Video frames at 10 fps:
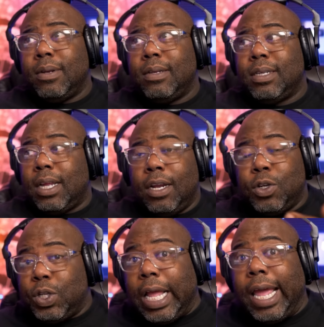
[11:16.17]
Just
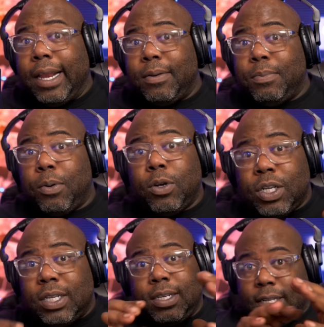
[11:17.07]
understand, bro.
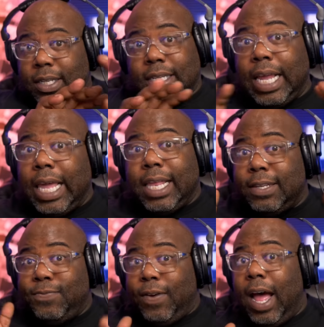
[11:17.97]
Just, just say it.
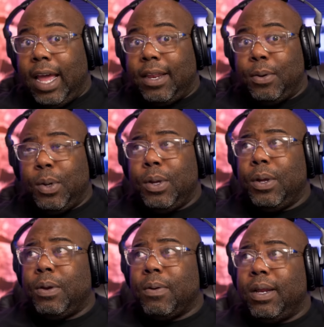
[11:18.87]
It's fine,
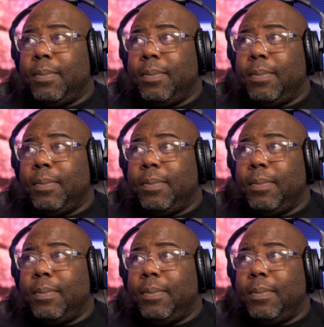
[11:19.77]
right?